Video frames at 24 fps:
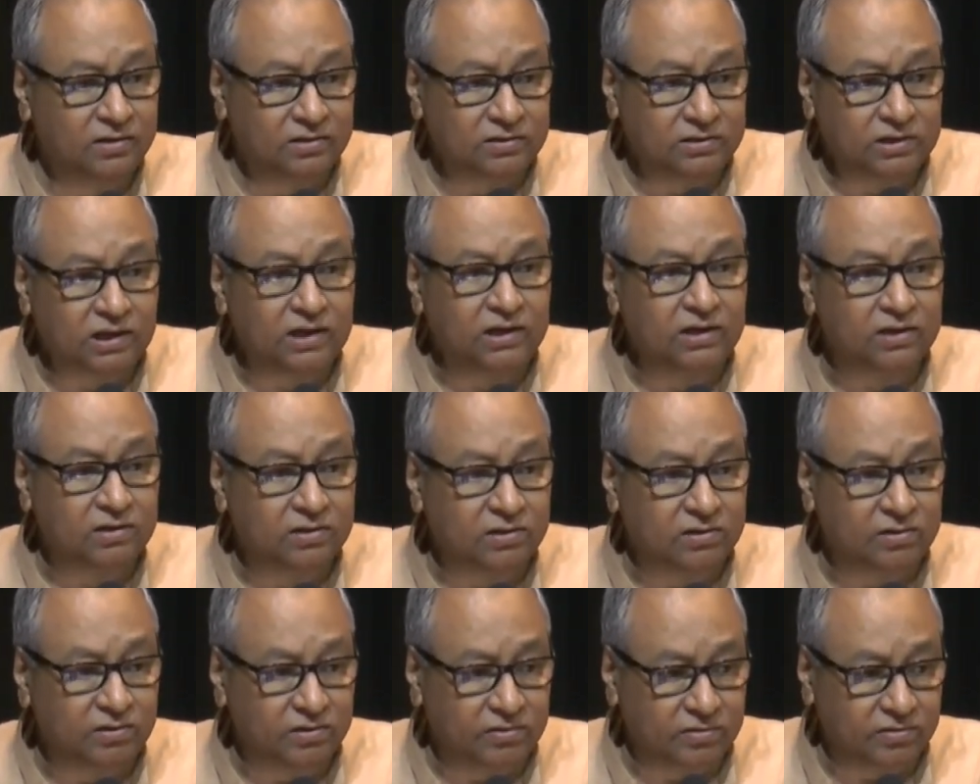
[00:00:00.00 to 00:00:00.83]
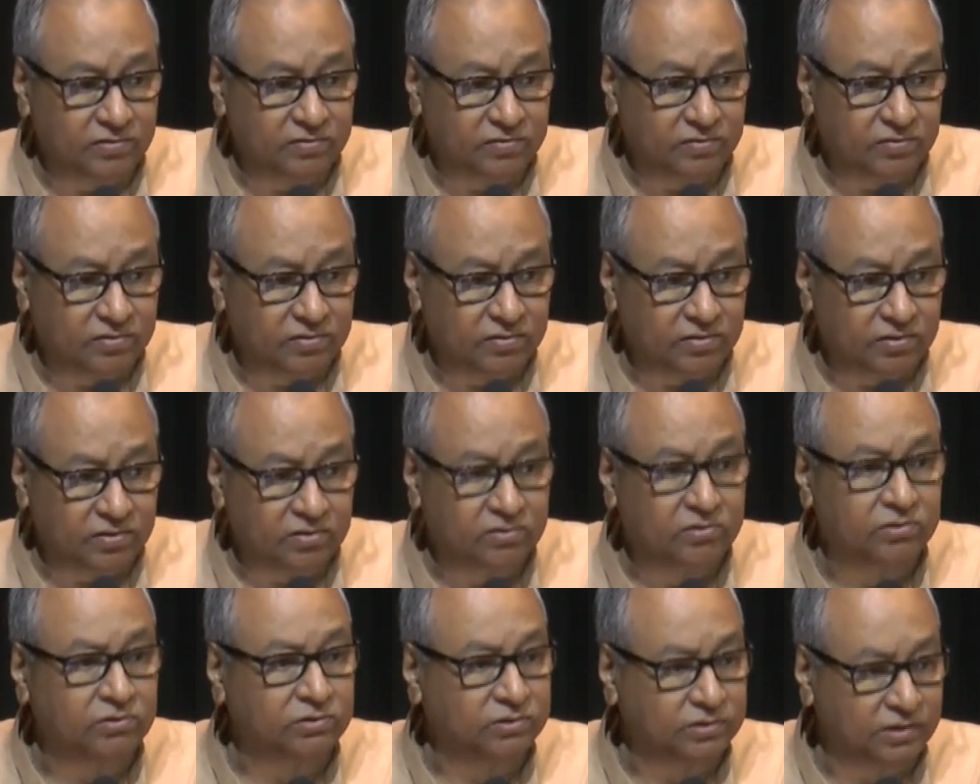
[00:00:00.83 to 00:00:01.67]
Chanakya's
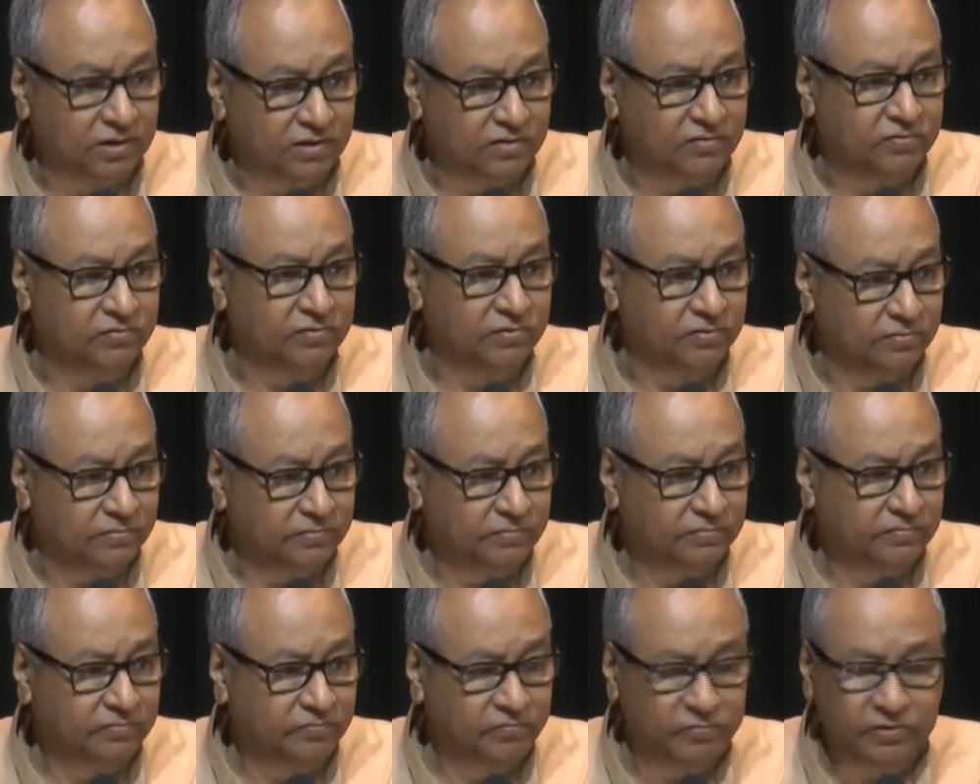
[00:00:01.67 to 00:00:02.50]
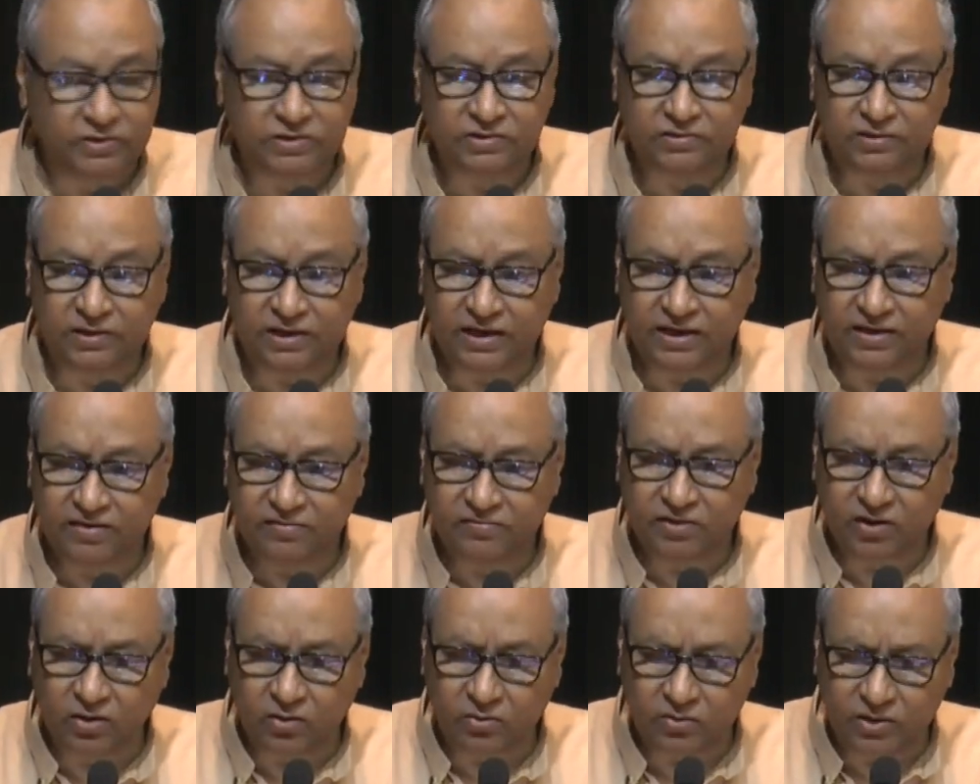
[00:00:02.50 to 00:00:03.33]
Arthashastra, which lays
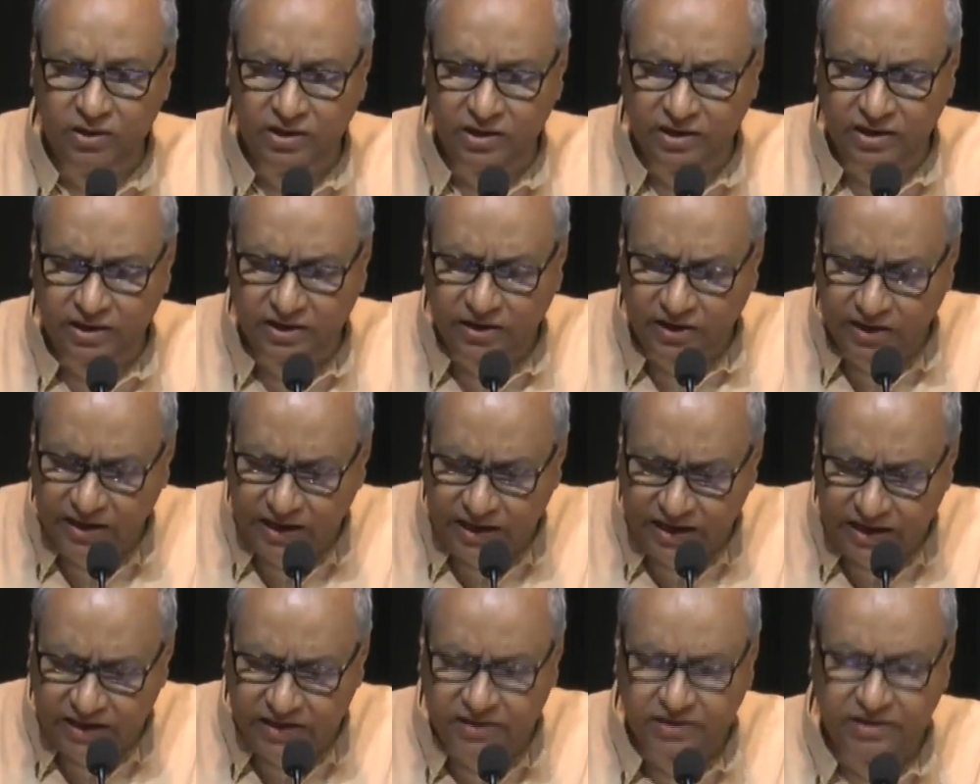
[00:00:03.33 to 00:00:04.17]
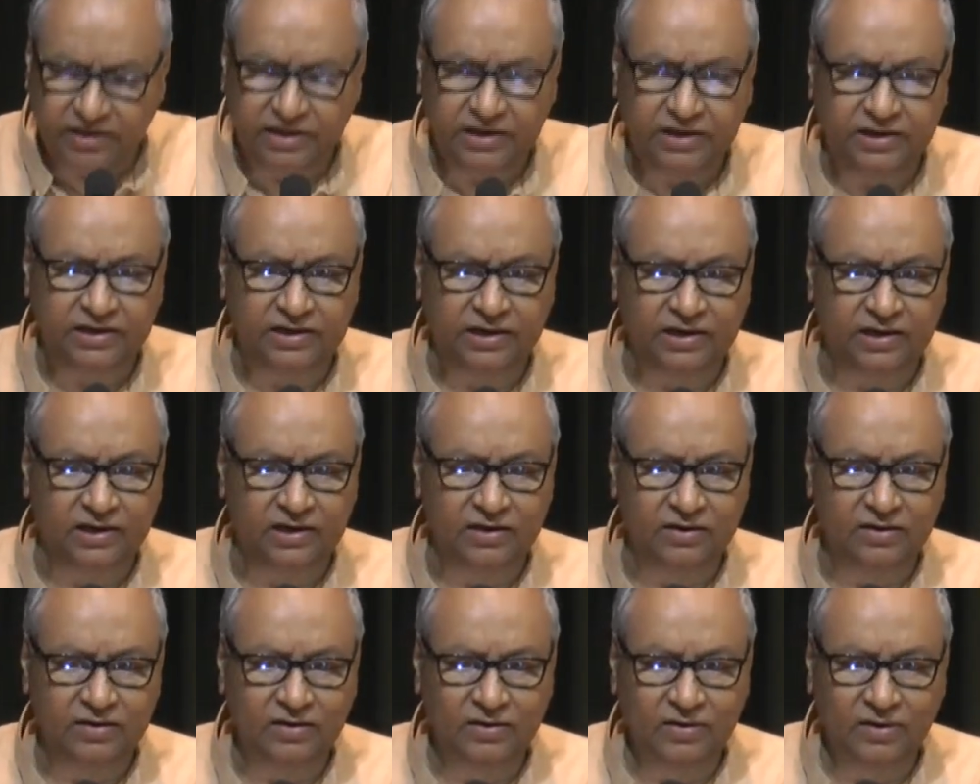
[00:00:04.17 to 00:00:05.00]
down in great
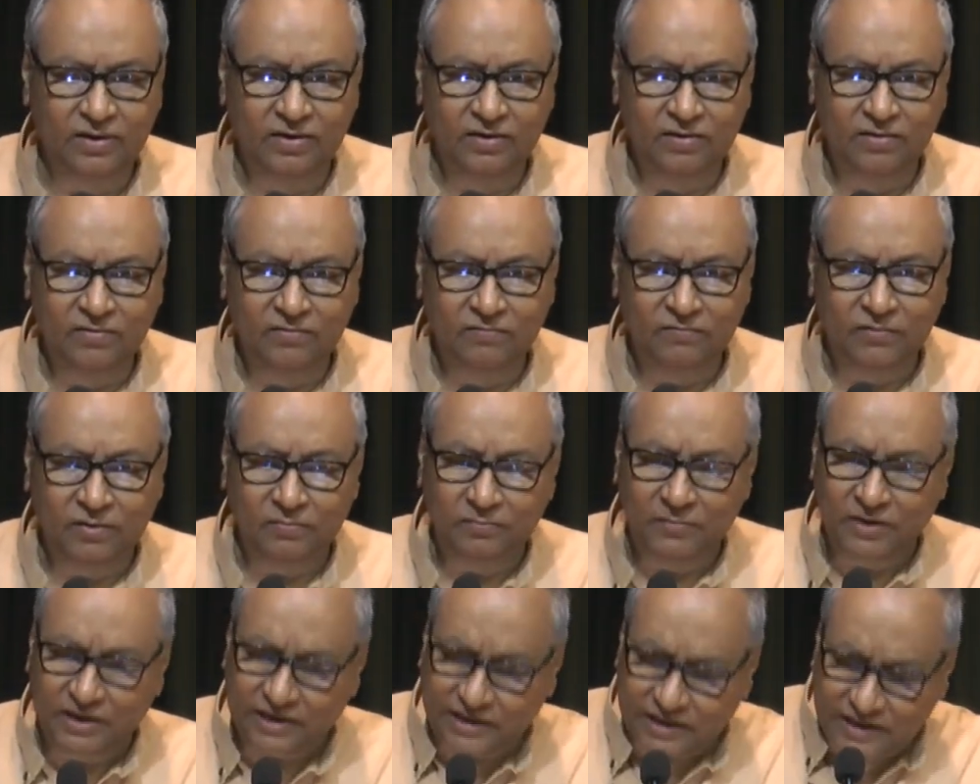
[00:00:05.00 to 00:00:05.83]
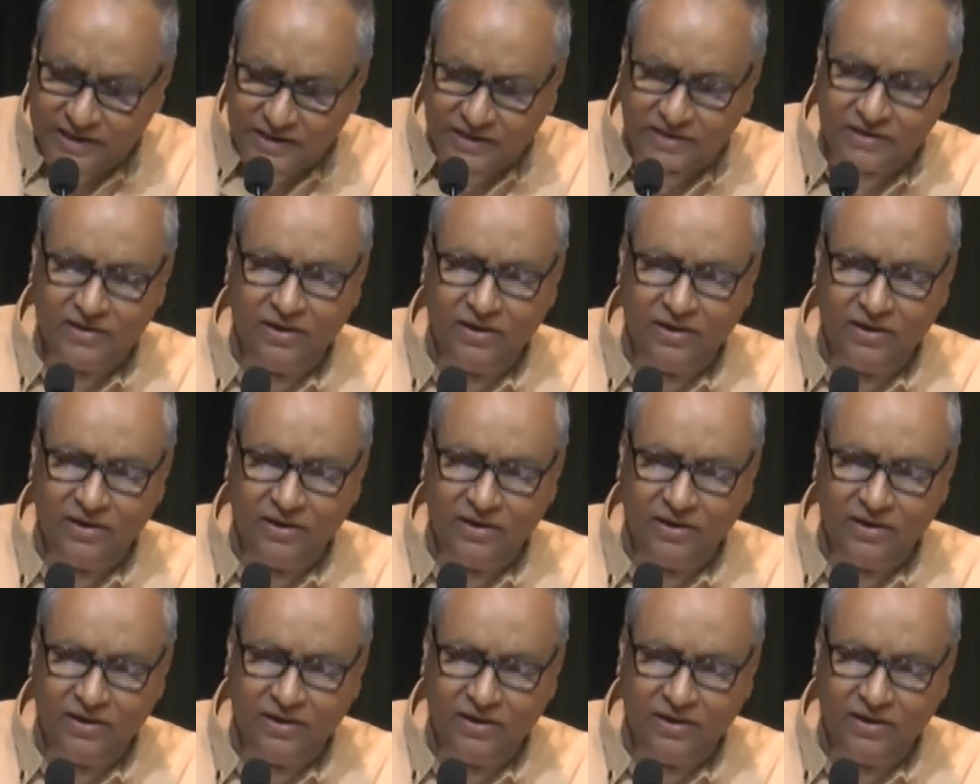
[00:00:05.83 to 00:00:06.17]
detail from the ticket